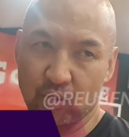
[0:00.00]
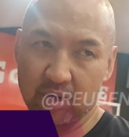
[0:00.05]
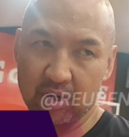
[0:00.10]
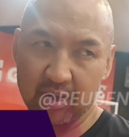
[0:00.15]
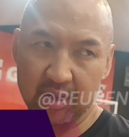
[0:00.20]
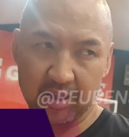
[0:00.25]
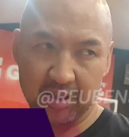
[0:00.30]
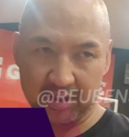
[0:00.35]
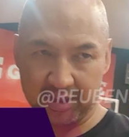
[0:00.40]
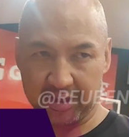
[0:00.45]
one
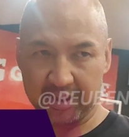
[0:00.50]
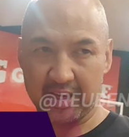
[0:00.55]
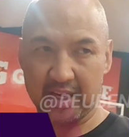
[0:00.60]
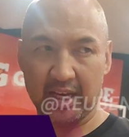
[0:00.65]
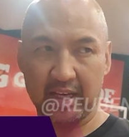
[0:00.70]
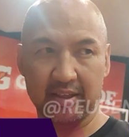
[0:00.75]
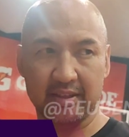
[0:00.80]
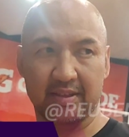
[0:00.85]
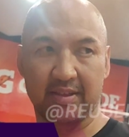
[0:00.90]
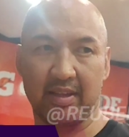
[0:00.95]
of the
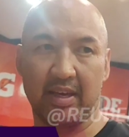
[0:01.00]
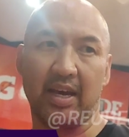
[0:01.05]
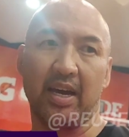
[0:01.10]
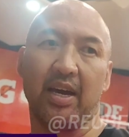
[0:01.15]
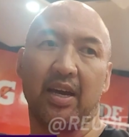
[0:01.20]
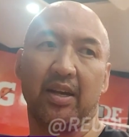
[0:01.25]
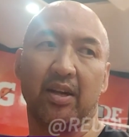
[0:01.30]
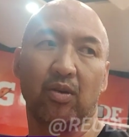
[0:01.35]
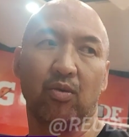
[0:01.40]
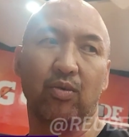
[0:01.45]
things
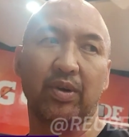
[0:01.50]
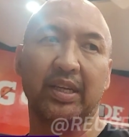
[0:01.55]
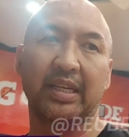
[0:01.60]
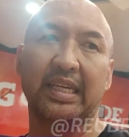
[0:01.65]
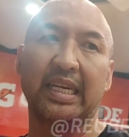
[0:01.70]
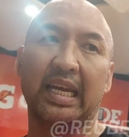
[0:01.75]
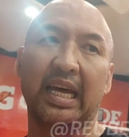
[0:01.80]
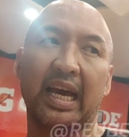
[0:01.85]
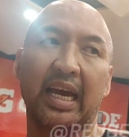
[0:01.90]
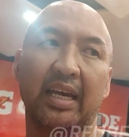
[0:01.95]
that
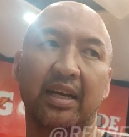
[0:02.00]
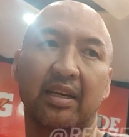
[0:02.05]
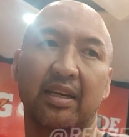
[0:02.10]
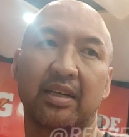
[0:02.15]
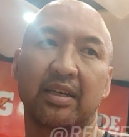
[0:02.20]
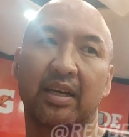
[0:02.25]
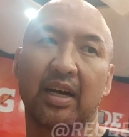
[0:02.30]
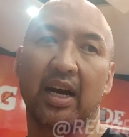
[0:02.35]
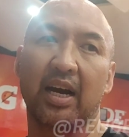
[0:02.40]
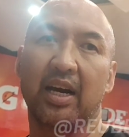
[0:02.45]
we'd like
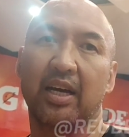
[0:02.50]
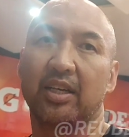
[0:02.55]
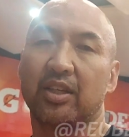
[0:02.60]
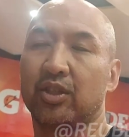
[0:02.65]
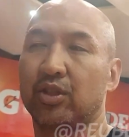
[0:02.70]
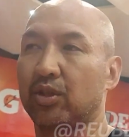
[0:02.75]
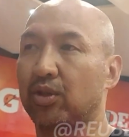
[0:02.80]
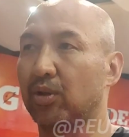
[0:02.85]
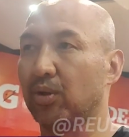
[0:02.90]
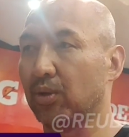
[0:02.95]

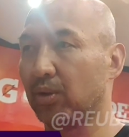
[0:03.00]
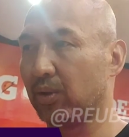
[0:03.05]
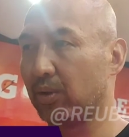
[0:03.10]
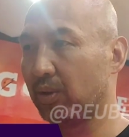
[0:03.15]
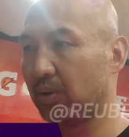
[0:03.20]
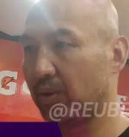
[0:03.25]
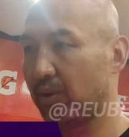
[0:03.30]
guys to